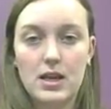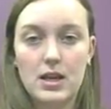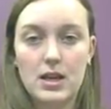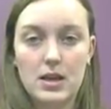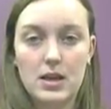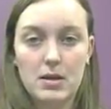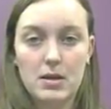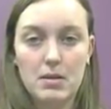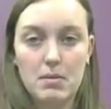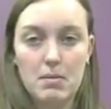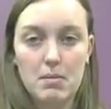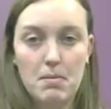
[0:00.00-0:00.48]

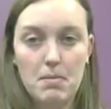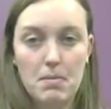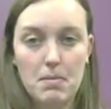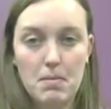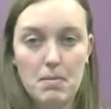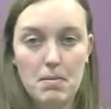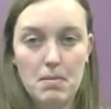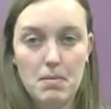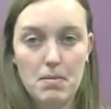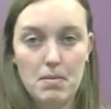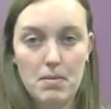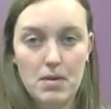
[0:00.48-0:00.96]
Now, you
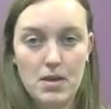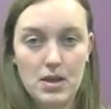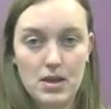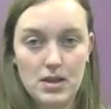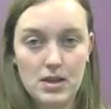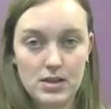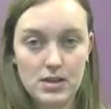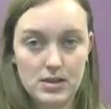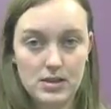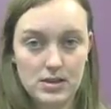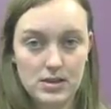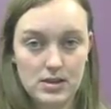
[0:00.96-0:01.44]
also
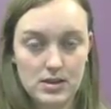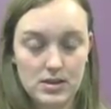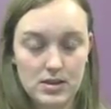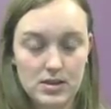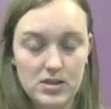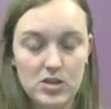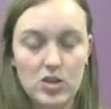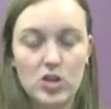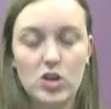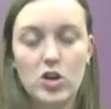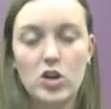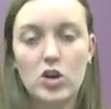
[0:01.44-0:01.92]
have to make
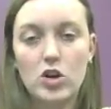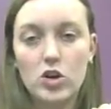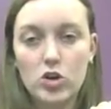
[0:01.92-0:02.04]
another